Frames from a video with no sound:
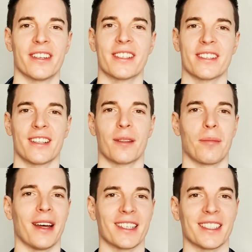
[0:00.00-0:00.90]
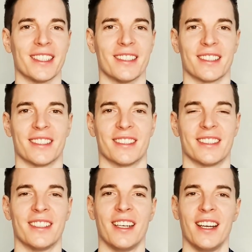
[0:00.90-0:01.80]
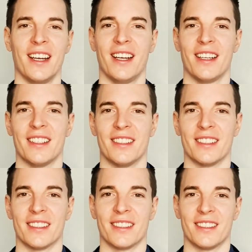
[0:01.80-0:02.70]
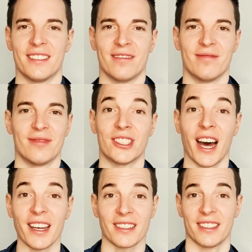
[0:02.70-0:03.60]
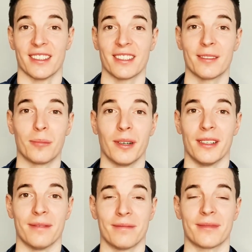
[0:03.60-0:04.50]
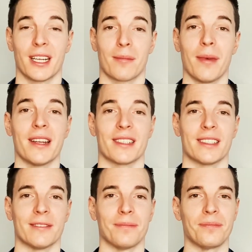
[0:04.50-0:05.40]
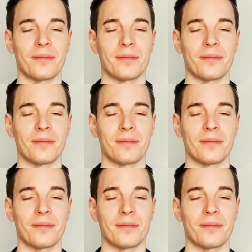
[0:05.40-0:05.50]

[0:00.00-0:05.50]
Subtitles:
This is not medicine. This is sciences, but not medicine.